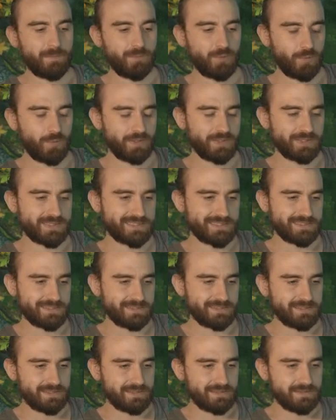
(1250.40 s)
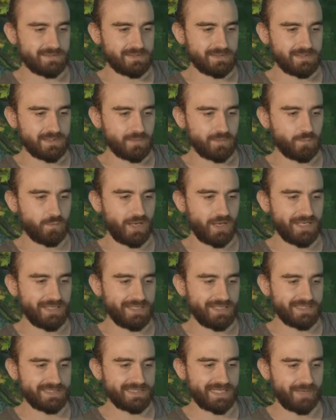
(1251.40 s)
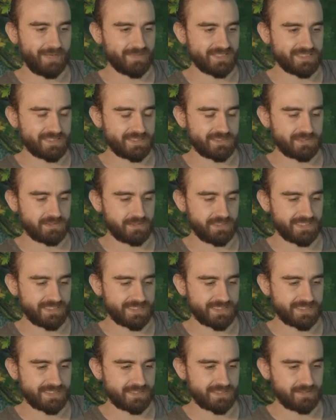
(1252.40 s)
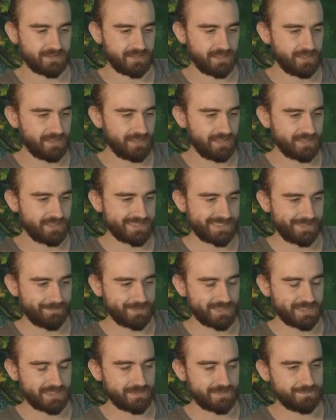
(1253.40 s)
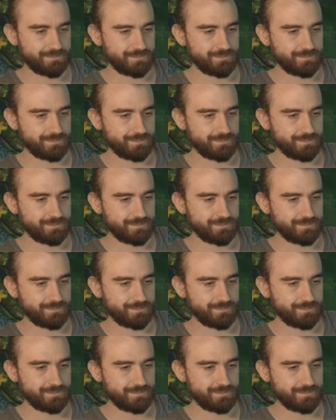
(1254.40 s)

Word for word: Probably not. One damage. Yes, I'll accept.